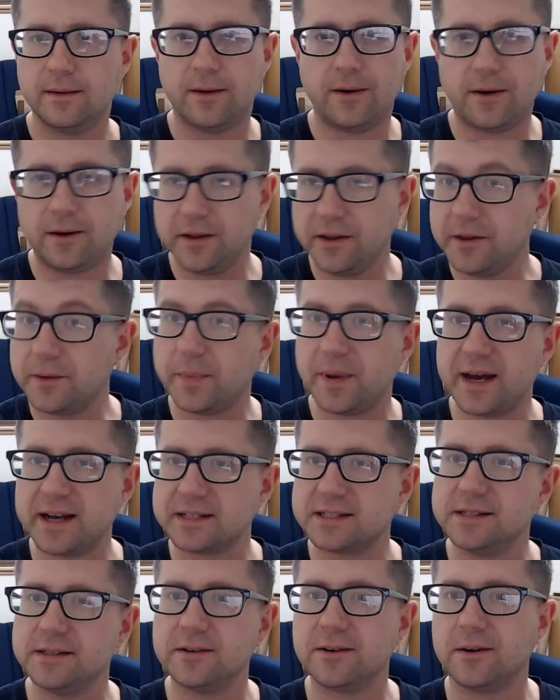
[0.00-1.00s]
All of the
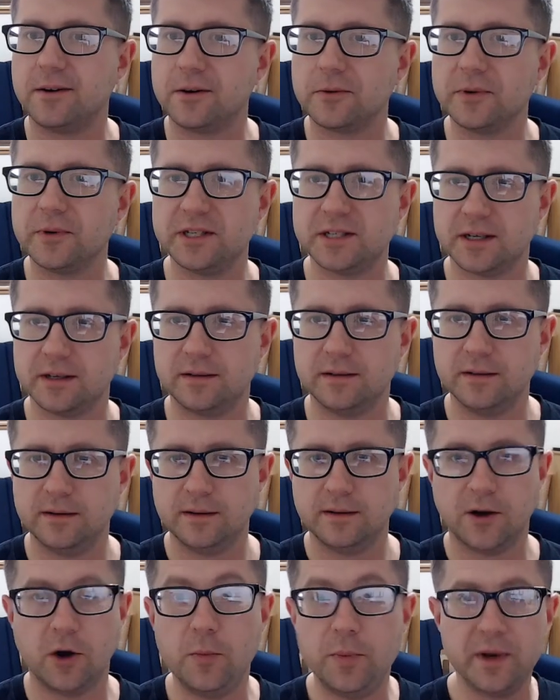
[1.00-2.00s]
packs in there are all retail.
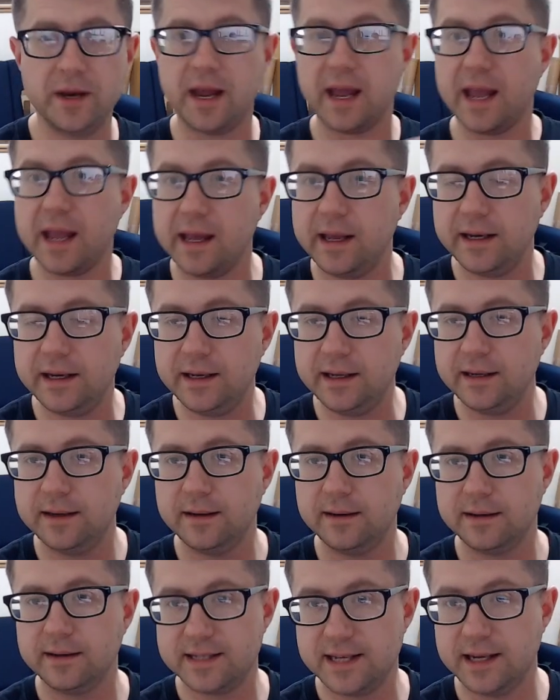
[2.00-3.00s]
Open
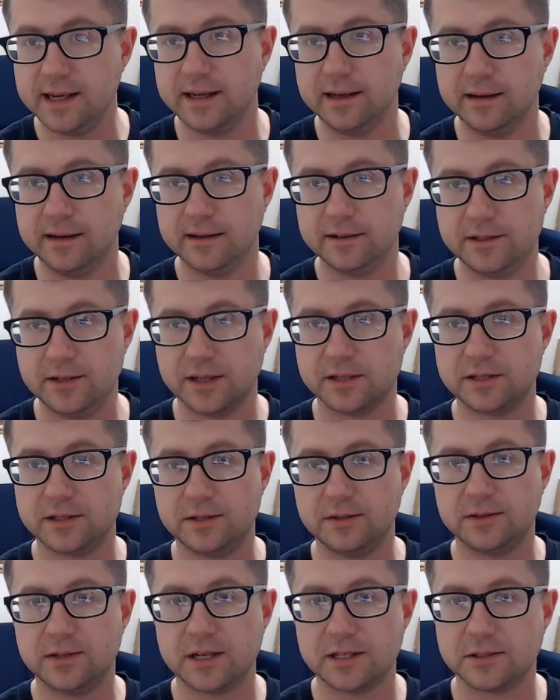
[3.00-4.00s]
any tin,
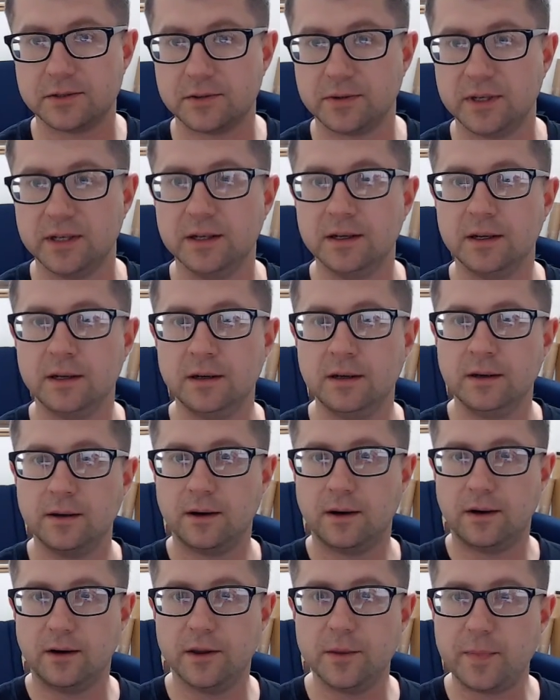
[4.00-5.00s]
2002, 2003.
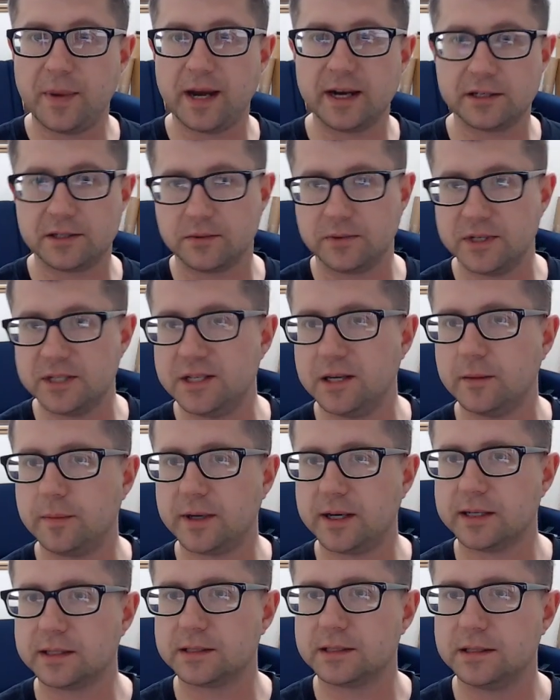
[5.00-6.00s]
All the packs are retail
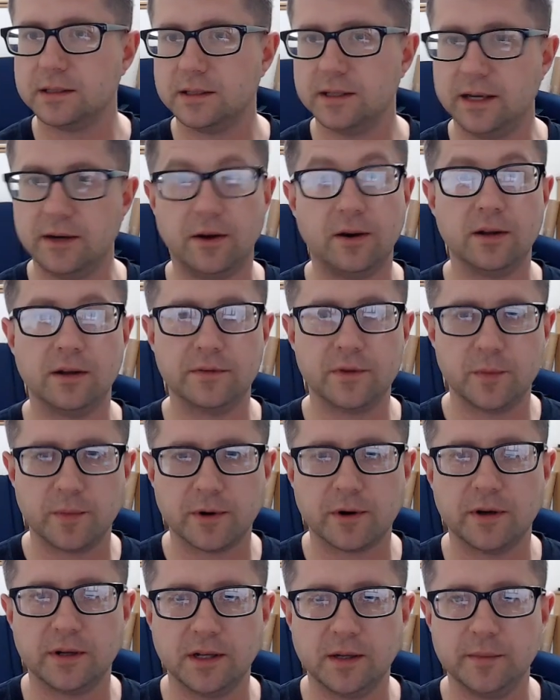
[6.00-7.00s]
packs, and all of them
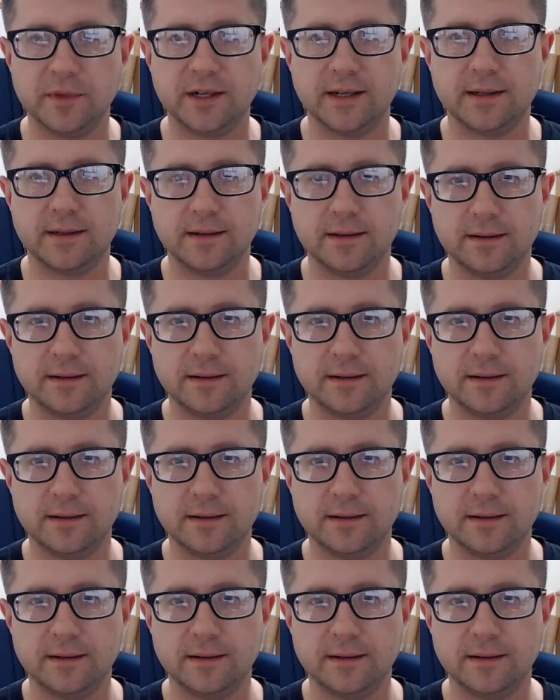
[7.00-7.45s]
are unlimited.